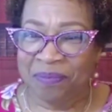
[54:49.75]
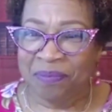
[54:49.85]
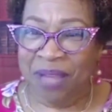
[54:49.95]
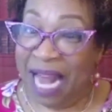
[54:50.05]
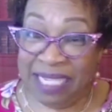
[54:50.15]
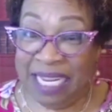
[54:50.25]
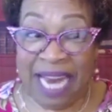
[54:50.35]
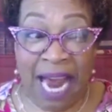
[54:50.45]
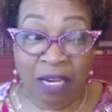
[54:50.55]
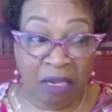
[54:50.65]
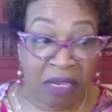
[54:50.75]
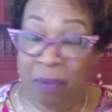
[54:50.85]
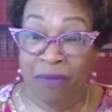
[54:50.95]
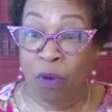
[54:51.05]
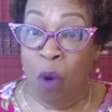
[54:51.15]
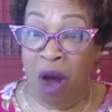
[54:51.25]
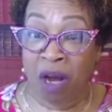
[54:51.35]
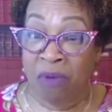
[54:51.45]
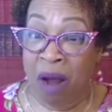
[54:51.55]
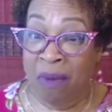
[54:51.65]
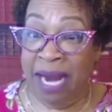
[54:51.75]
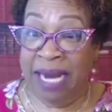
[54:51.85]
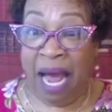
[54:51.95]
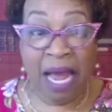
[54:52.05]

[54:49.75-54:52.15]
That's the danger. Some of you walking around right now